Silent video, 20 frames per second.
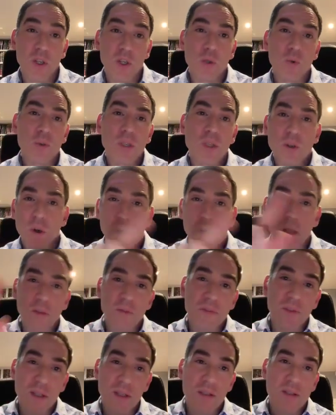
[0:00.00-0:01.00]
You did
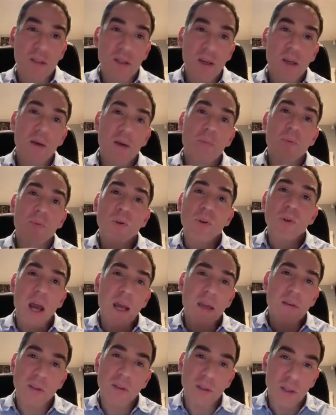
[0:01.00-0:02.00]
all of this
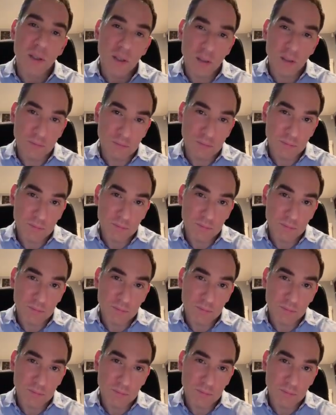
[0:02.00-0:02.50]
privately.